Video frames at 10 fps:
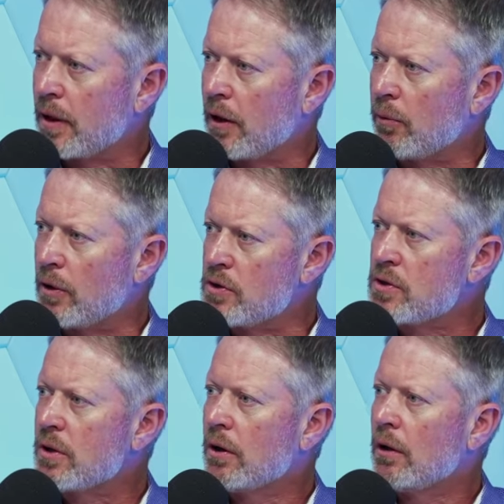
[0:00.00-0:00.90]
In other
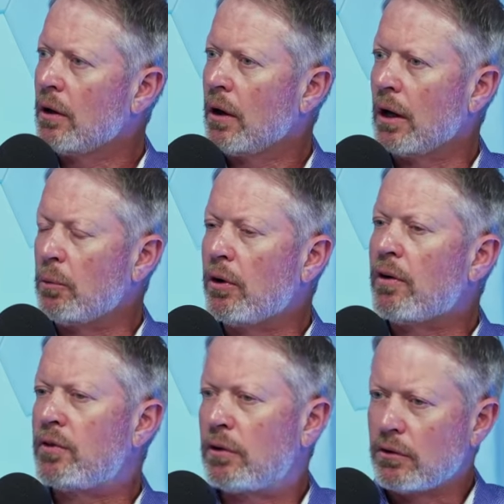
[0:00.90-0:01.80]
words, and we don't
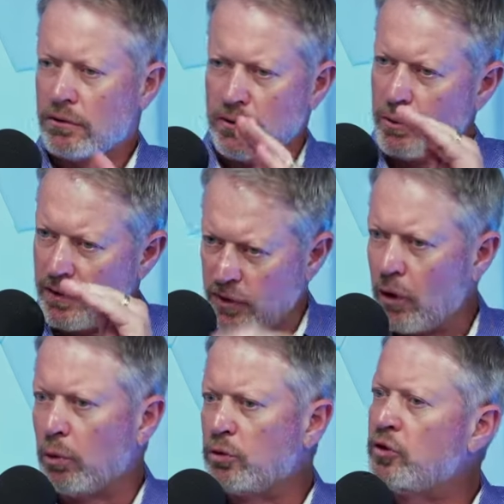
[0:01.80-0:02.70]
have to, you don't have to
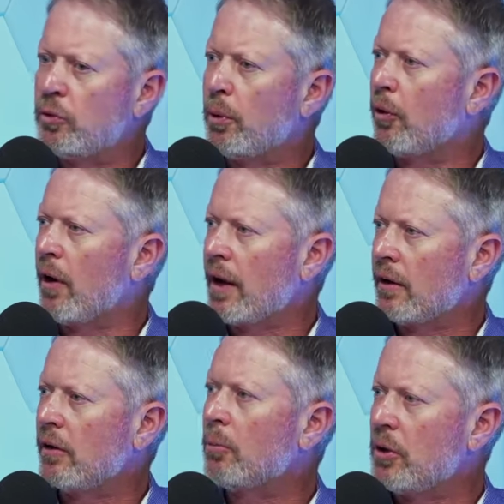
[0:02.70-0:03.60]
go super
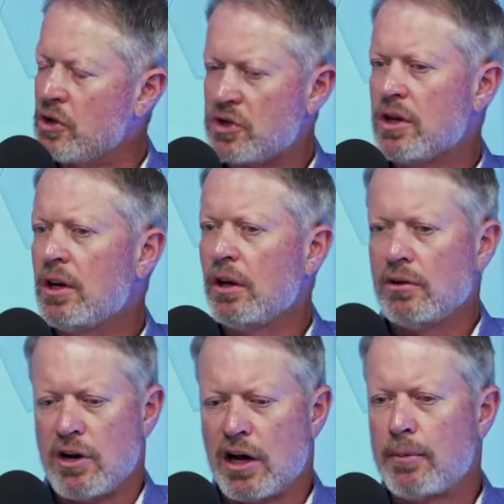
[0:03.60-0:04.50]
granular, but just
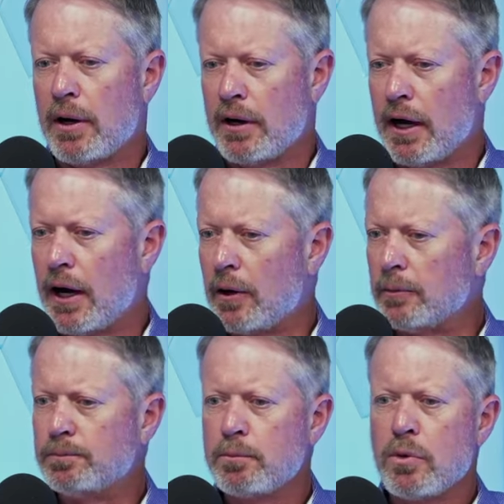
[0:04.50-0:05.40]
talk about
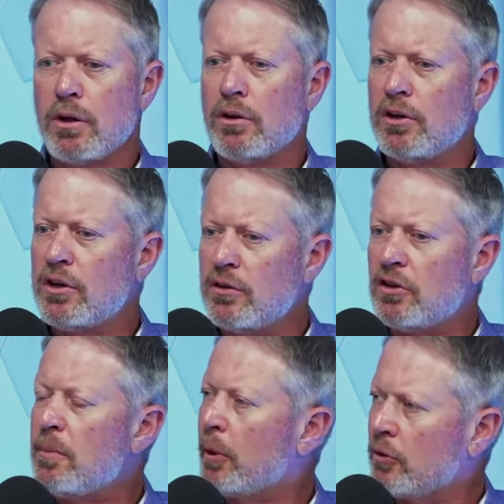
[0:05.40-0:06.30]
how the
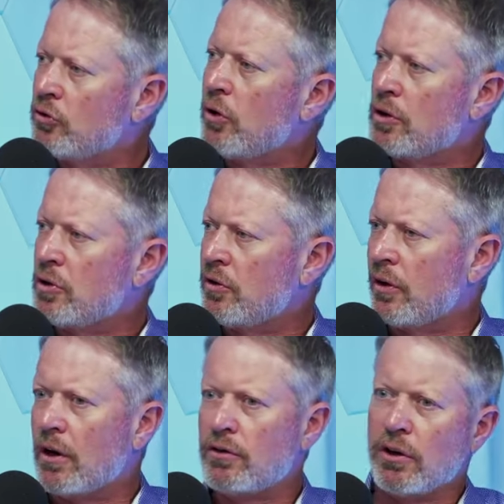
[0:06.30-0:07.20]
typical structures that
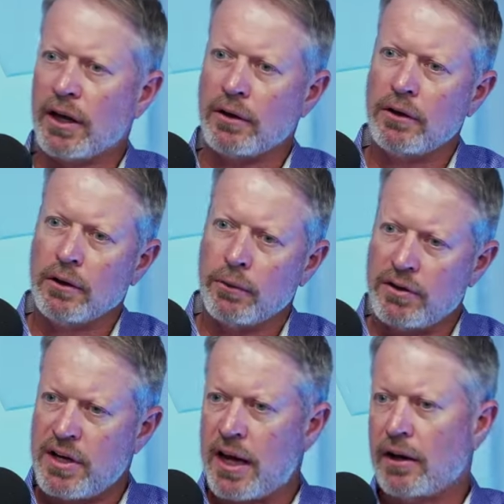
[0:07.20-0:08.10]
are out there, like
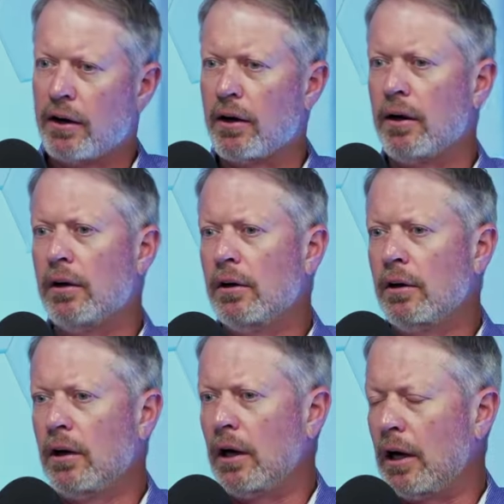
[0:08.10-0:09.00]
retainer,
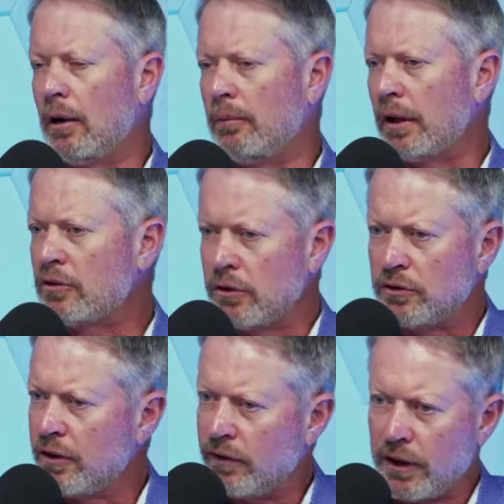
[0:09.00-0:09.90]

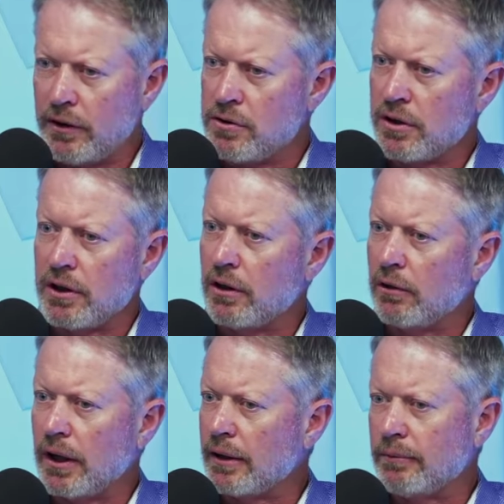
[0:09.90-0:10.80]
exclusivity, usually, you know,
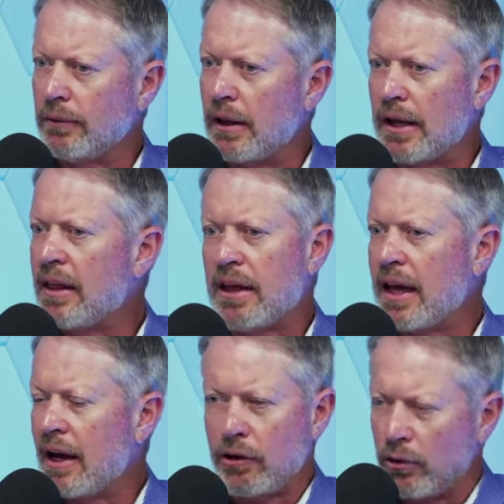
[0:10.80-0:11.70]
like they
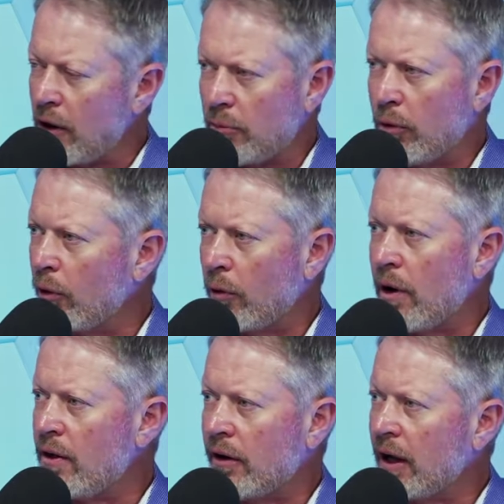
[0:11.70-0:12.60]
can't go to another broker
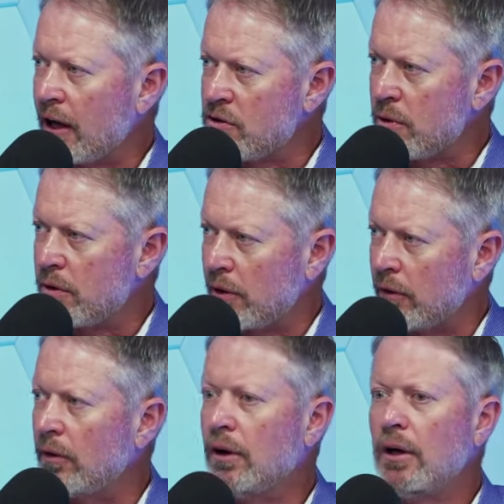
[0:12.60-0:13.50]
where they're engaged with
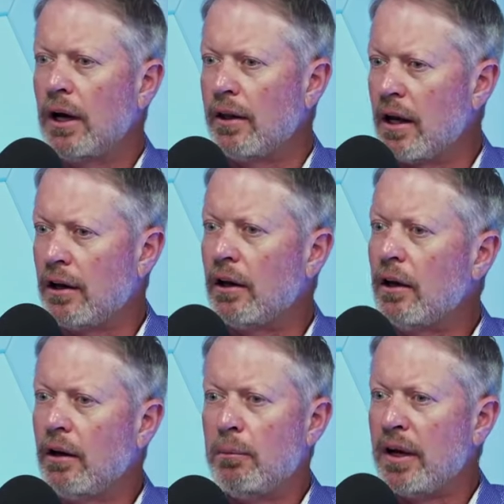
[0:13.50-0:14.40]
you. Correct. And then
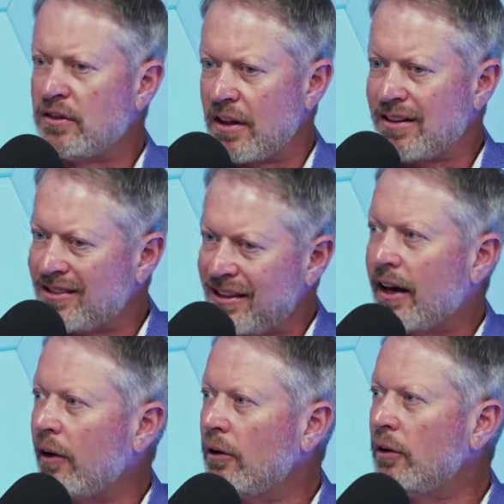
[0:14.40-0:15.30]
based on the
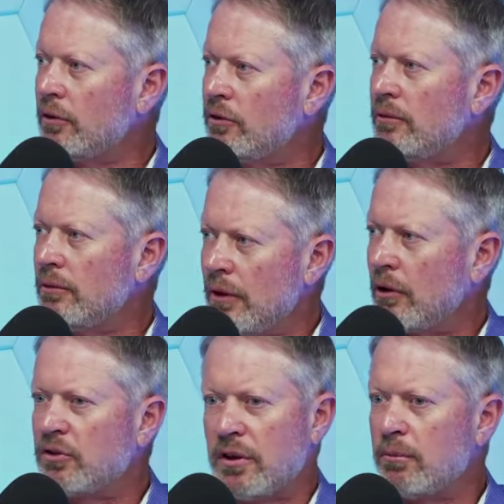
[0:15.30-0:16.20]
sale, there's, you
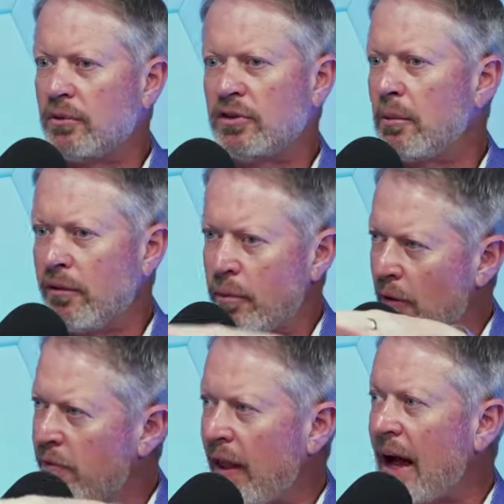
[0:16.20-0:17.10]
know, some of them are
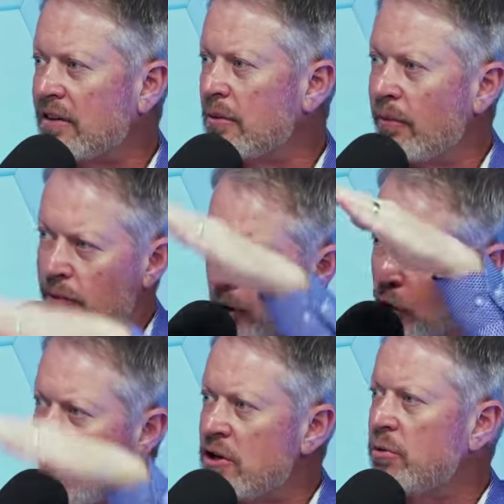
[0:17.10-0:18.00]
flat, some of them are
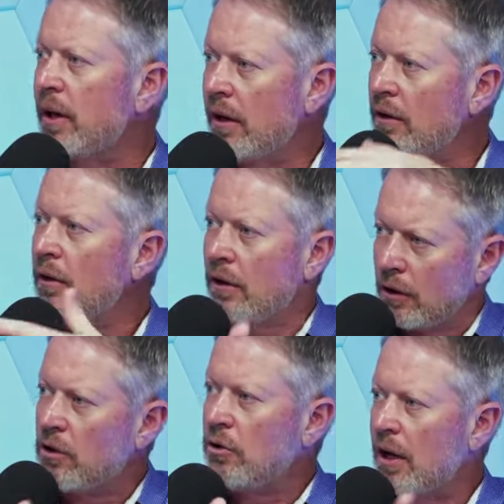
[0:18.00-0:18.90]
graduated.
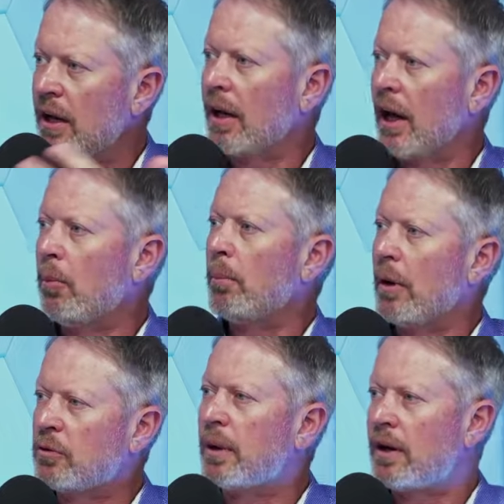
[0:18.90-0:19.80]
Can you kind of help
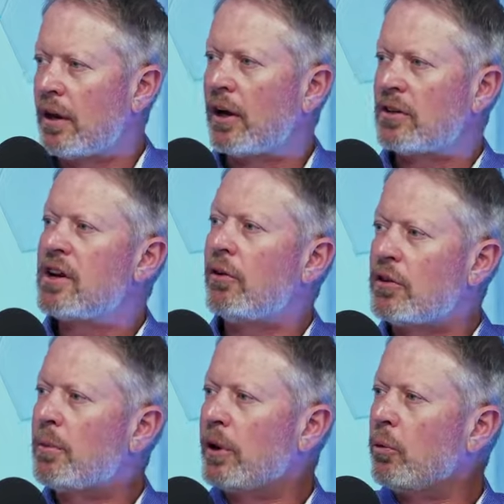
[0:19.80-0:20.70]
explain to the audience how it
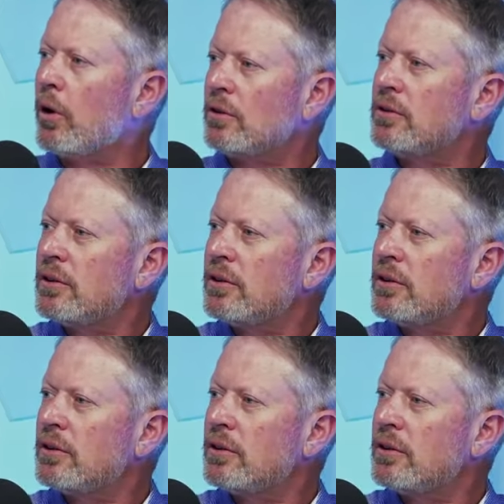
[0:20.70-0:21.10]
typically works?